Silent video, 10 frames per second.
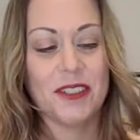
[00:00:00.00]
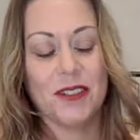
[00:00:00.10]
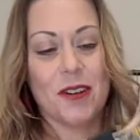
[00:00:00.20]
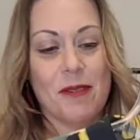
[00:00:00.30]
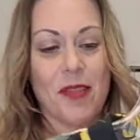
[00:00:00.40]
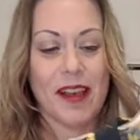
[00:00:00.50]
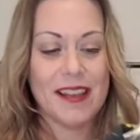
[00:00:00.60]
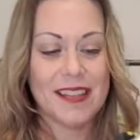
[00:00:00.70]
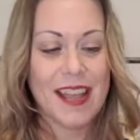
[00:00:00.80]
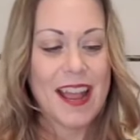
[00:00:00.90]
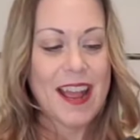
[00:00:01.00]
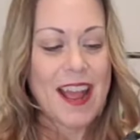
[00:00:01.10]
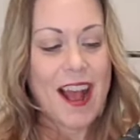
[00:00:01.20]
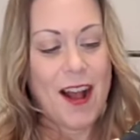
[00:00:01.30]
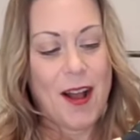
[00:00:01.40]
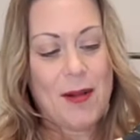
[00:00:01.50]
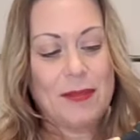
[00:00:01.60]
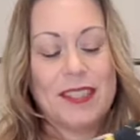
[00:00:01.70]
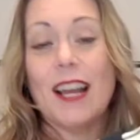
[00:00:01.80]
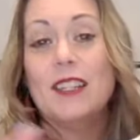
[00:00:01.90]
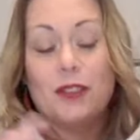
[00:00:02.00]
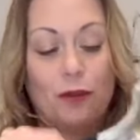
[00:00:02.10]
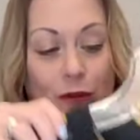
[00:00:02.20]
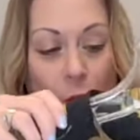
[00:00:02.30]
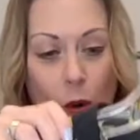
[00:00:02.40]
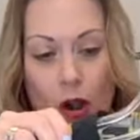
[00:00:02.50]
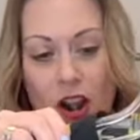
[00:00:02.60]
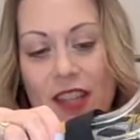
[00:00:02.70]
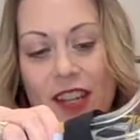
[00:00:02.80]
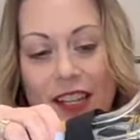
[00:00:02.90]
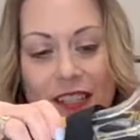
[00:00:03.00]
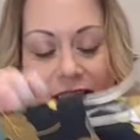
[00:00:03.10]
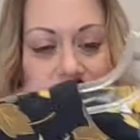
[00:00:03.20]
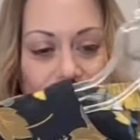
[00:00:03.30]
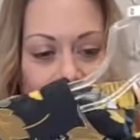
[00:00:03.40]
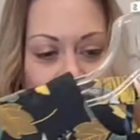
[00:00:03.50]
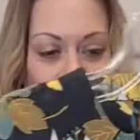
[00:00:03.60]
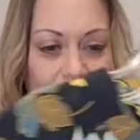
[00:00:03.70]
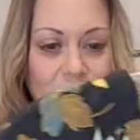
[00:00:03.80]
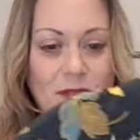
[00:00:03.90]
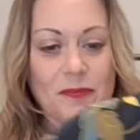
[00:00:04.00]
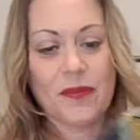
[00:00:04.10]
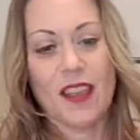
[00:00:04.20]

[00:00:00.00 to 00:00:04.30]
Sorry about that um, size 4, $19,